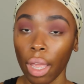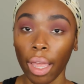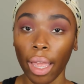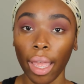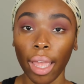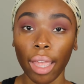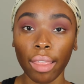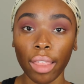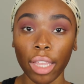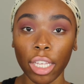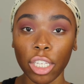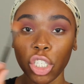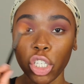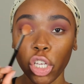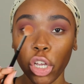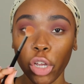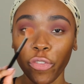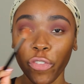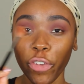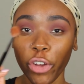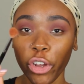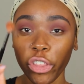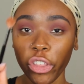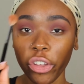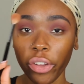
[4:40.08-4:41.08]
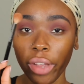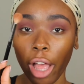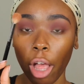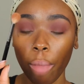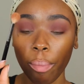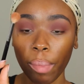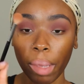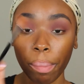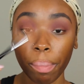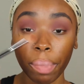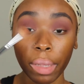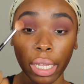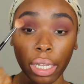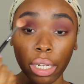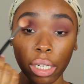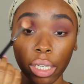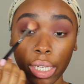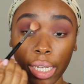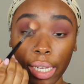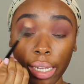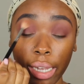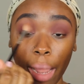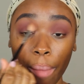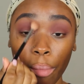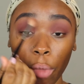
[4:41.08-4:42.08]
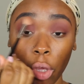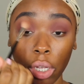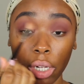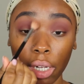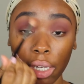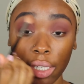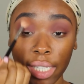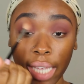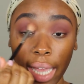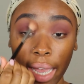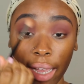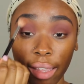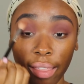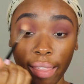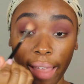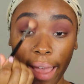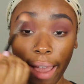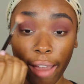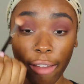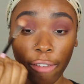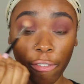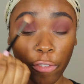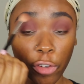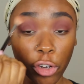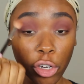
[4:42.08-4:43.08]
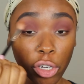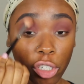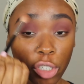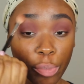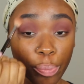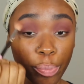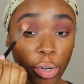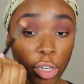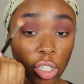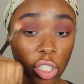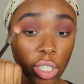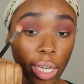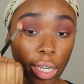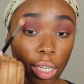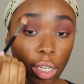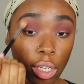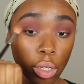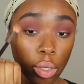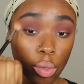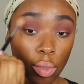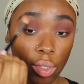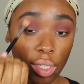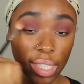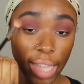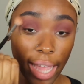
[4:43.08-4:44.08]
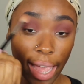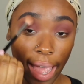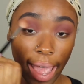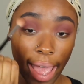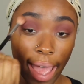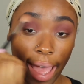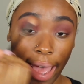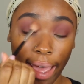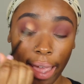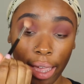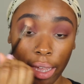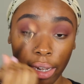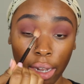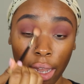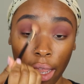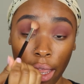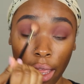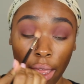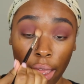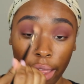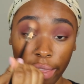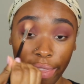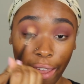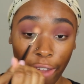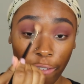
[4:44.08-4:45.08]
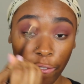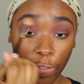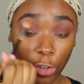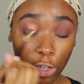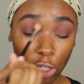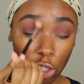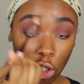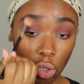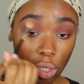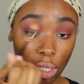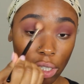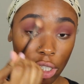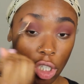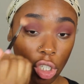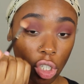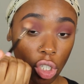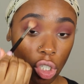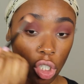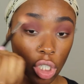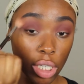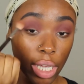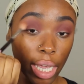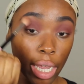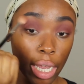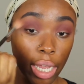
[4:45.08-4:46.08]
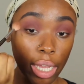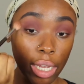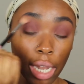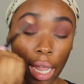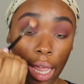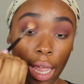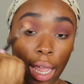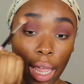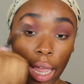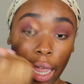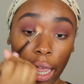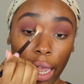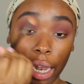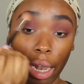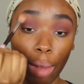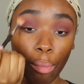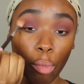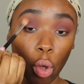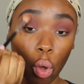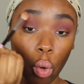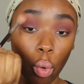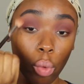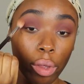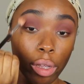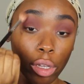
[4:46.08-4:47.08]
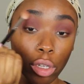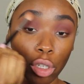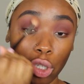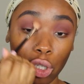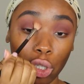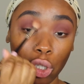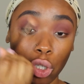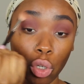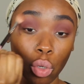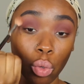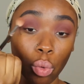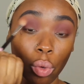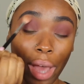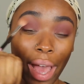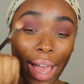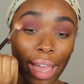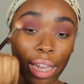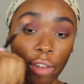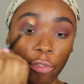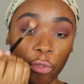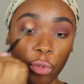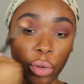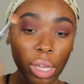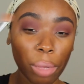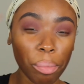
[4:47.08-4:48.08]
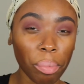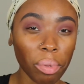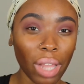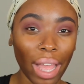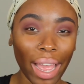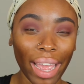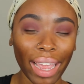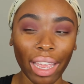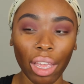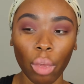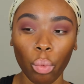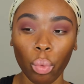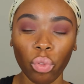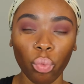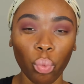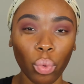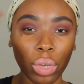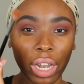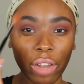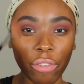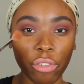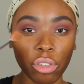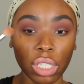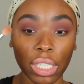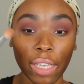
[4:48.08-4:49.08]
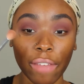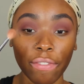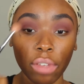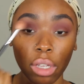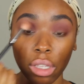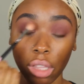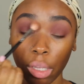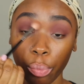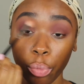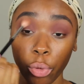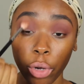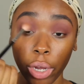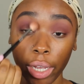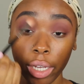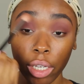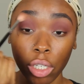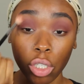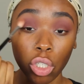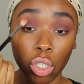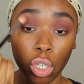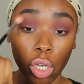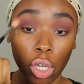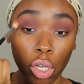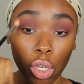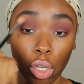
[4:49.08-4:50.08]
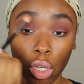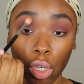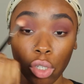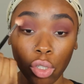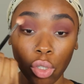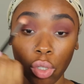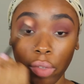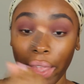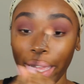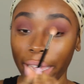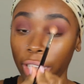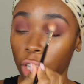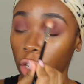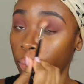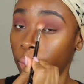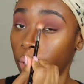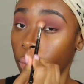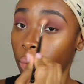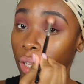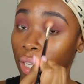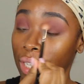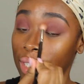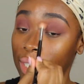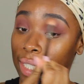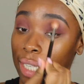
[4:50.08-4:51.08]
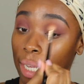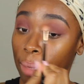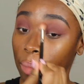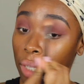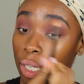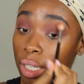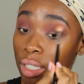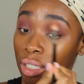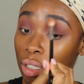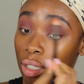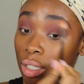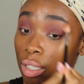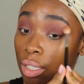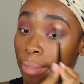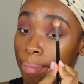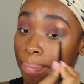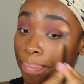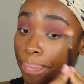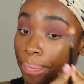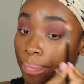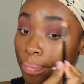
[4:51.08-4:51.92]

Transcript: And then to further help me blend it, I'm going to take that first brush I used that had that first transition shade, and I'm going to kind of reapply it with whatever's left on the brush so that it'll be really seamless.